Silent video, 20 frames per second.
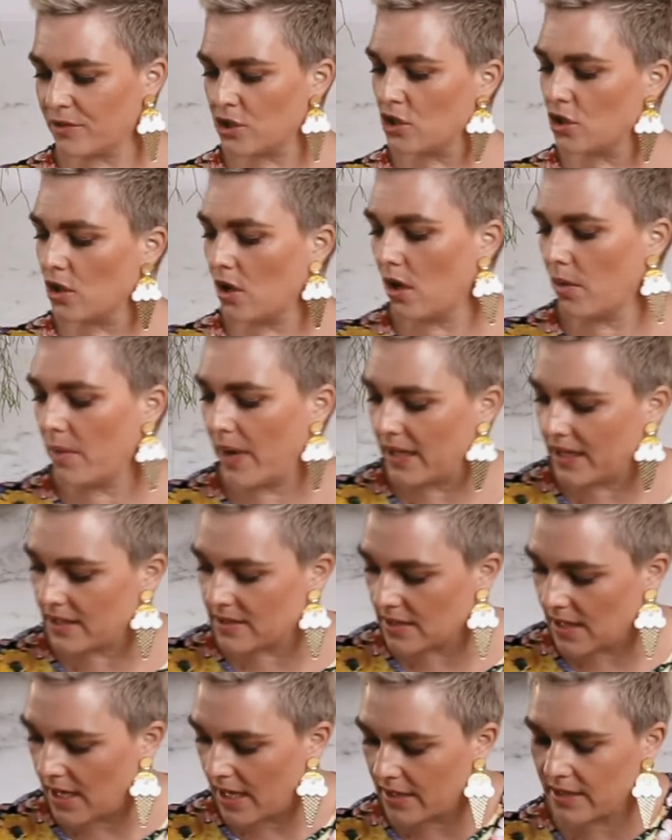to do. Oh, wait, that's
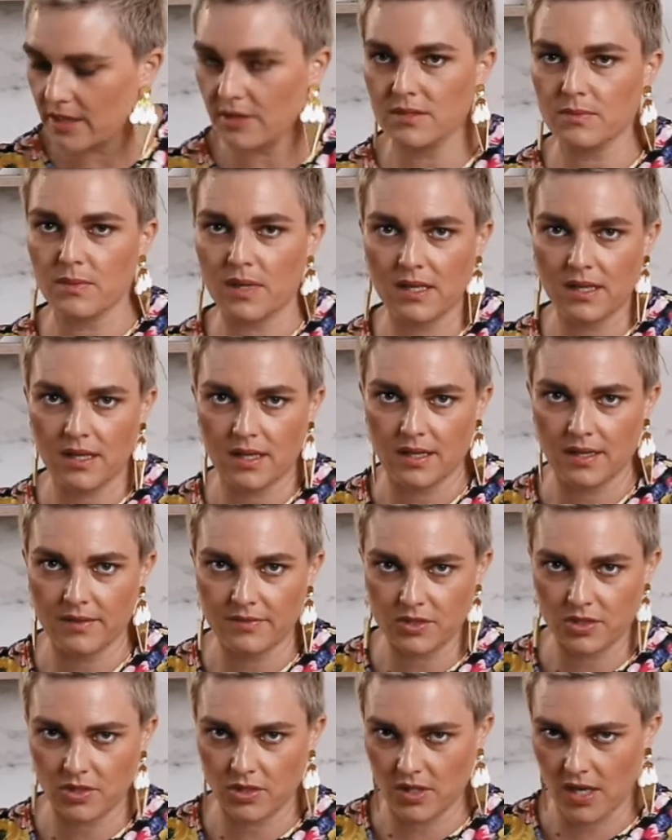a lie. There is one thing left
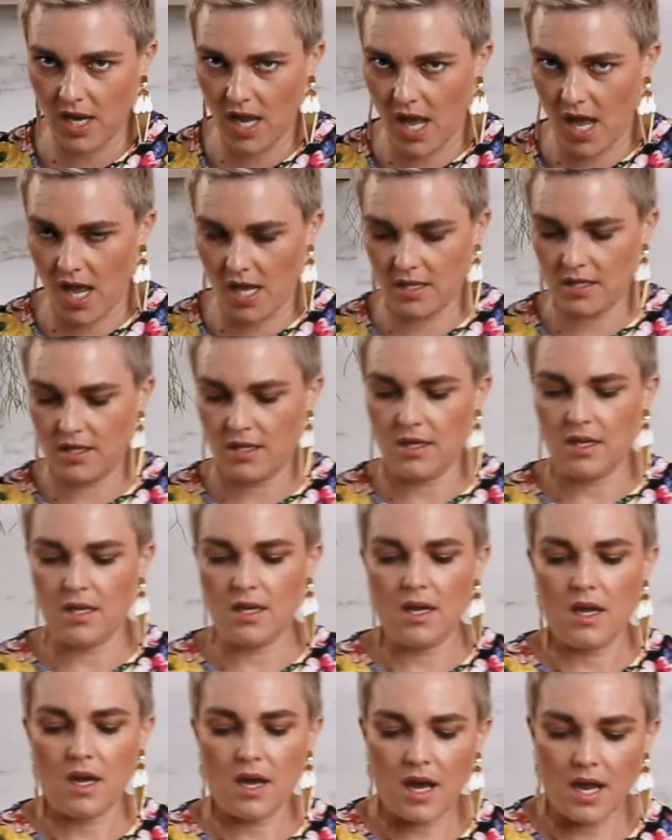to do.
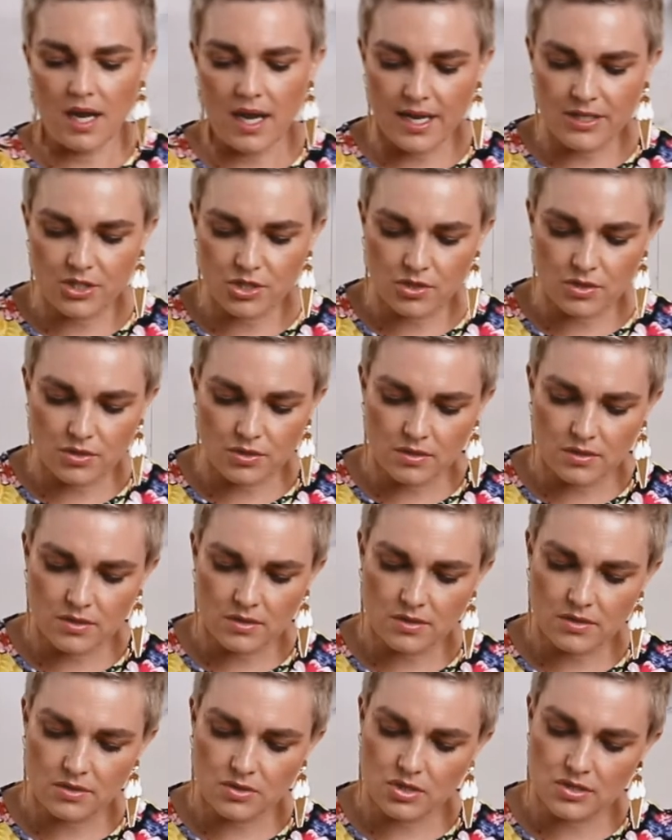I like to
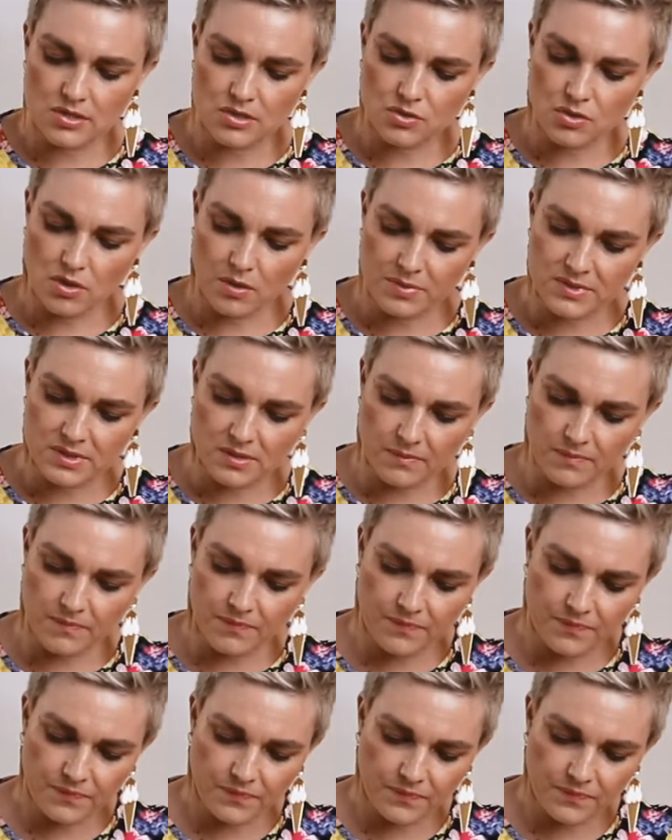just drop some